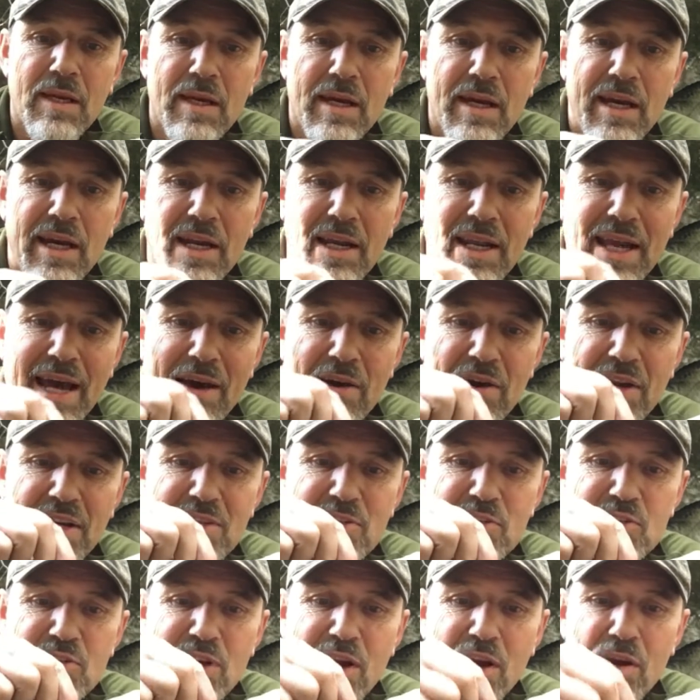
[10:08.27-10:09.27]
and now I can
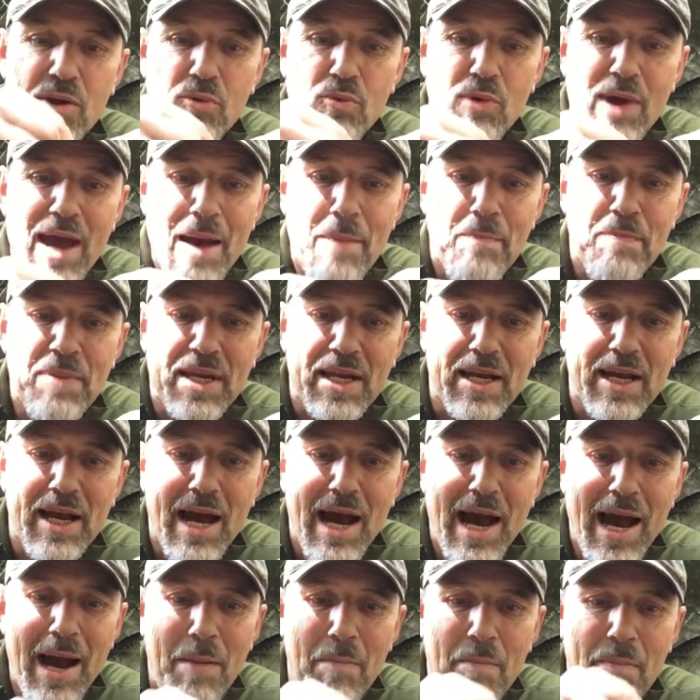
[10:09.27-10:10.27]
start wrapping
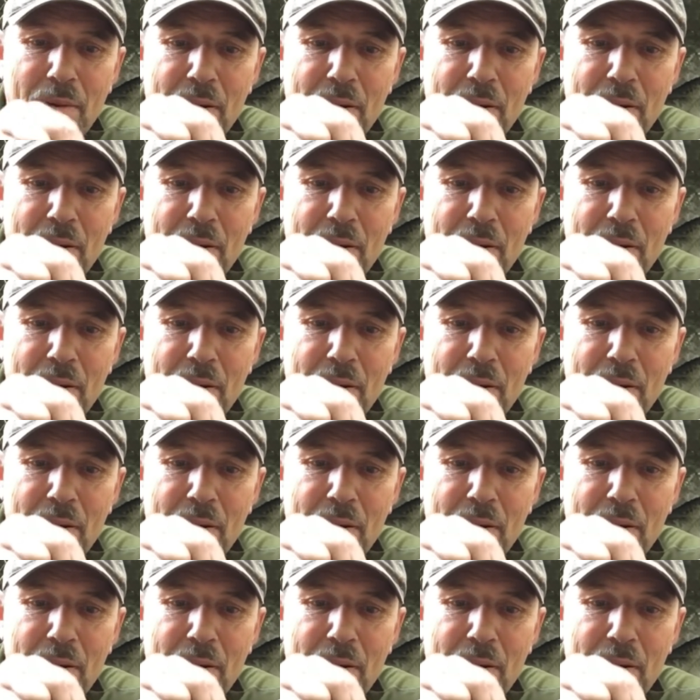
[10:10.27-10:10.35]
up.